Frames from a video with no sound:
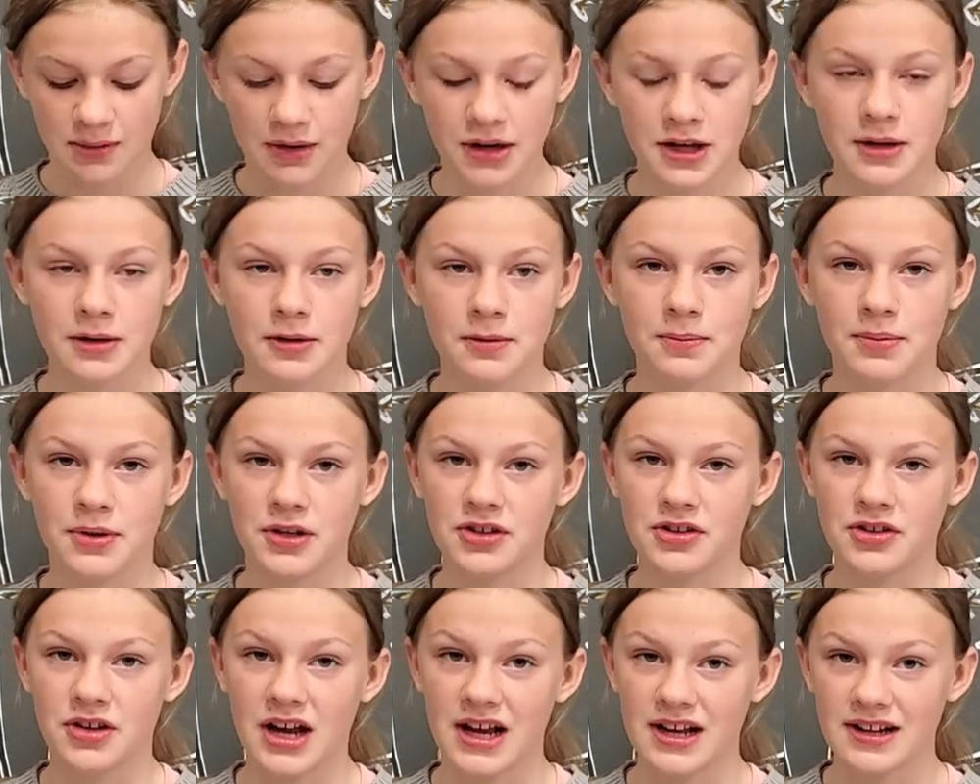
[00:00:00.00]
get ready to
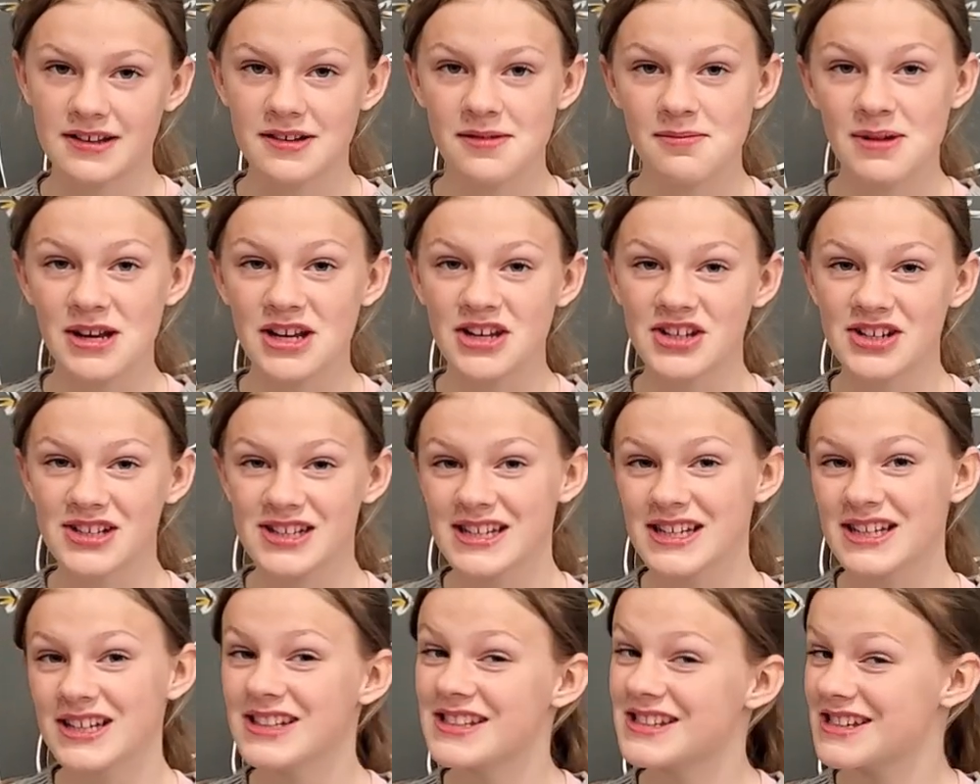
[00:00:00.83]
put your
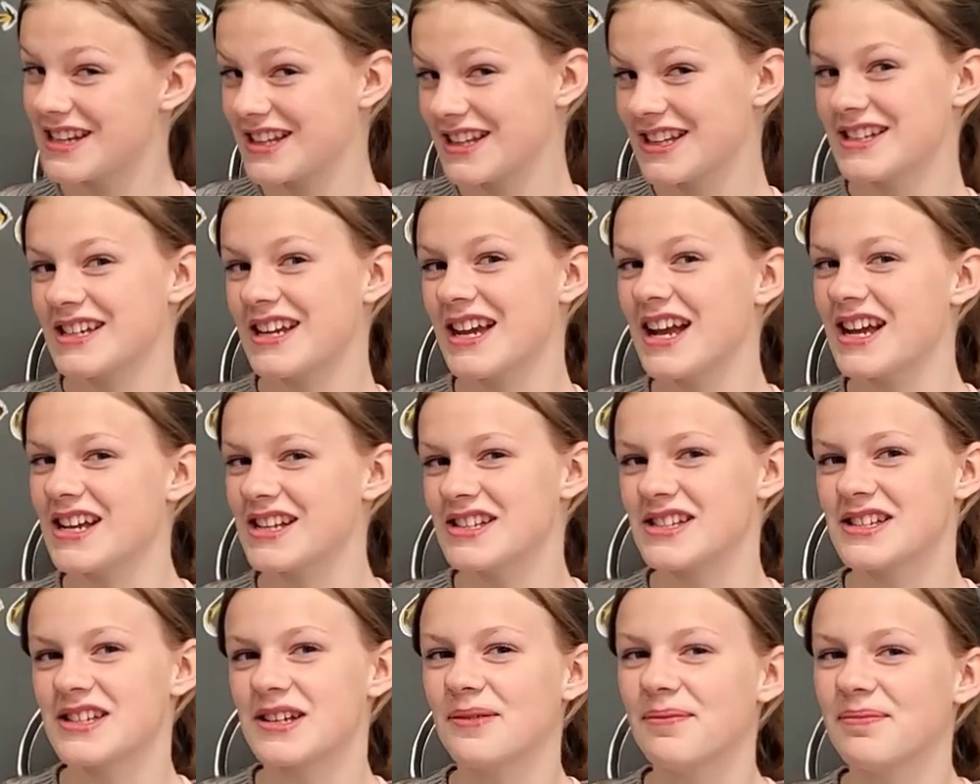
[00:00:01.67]
estimation skills to the
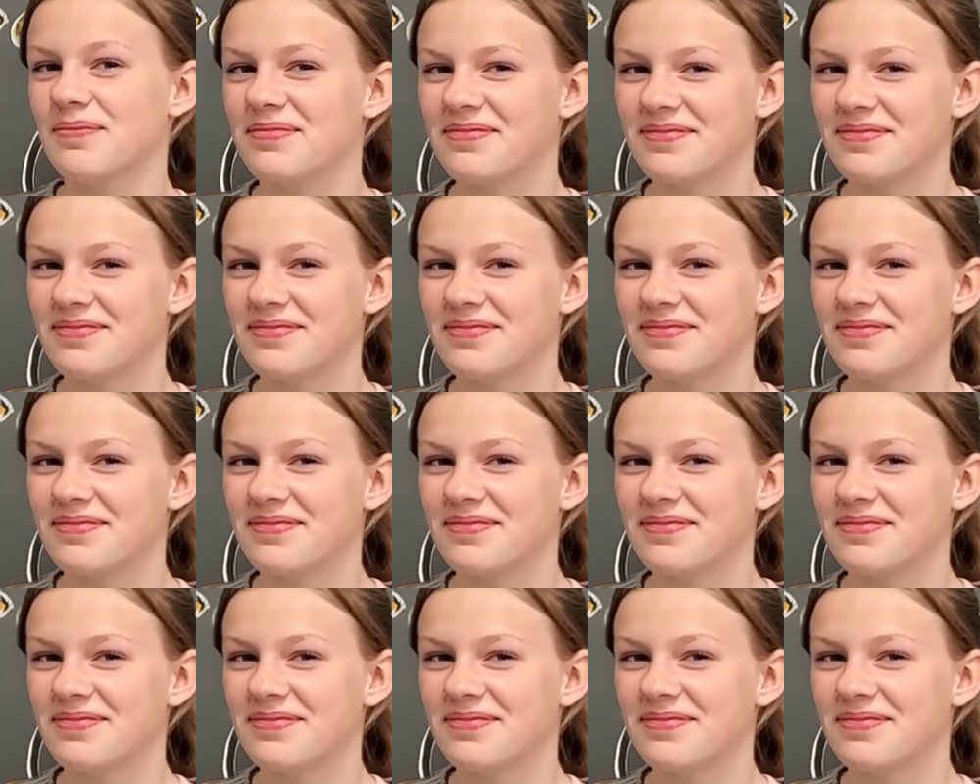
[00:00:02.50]
test.